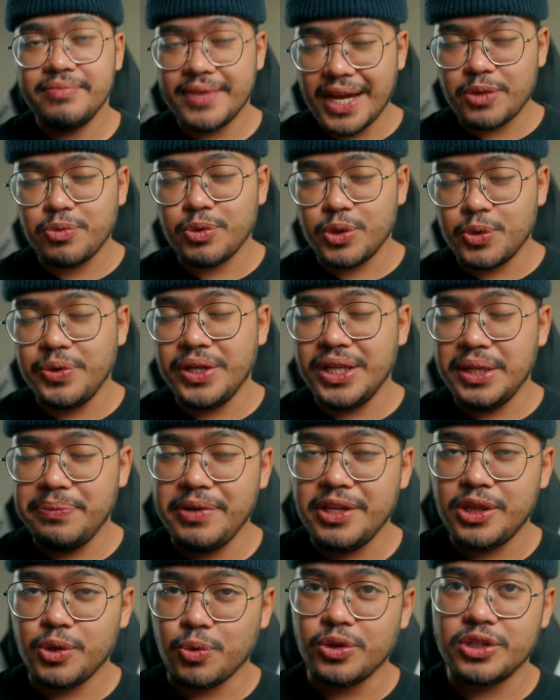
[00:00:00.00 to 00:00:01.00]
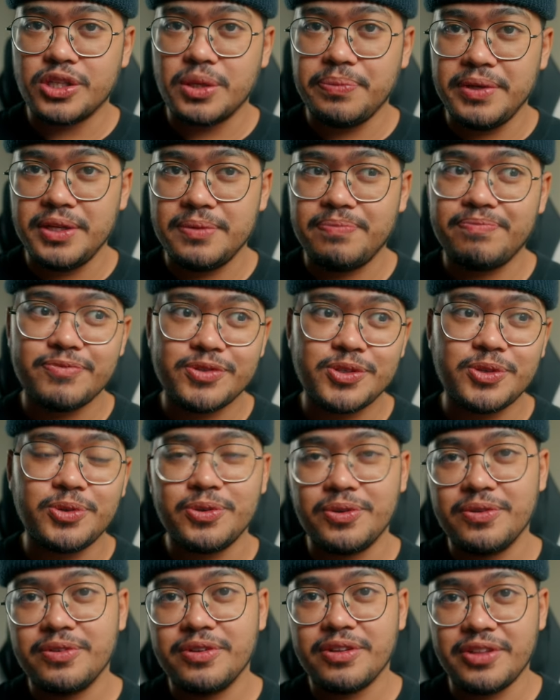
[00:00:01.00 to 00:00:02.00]
That would really mean the world to me,
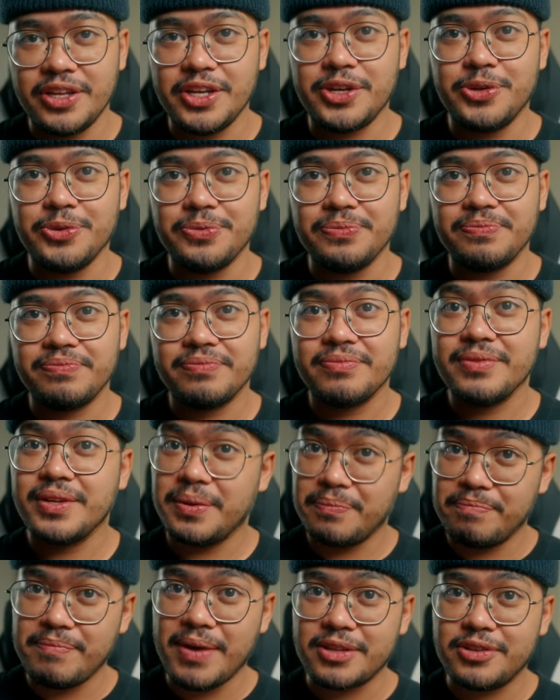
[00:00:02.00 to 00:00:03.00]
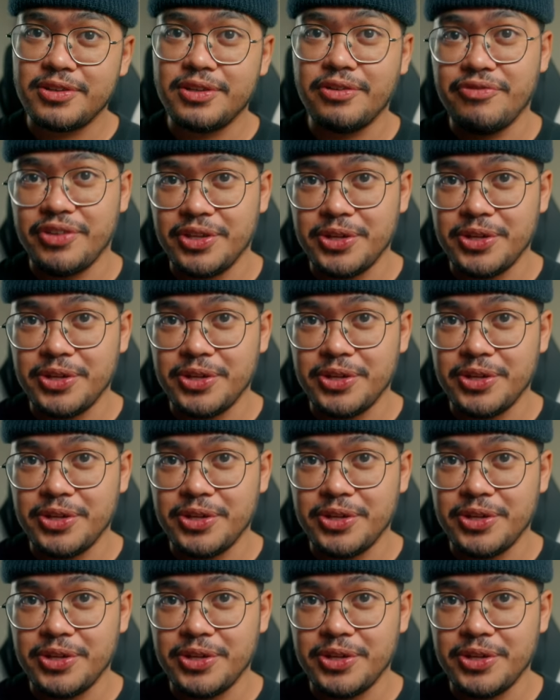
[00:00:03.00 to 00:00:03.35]
so thank you. Back to the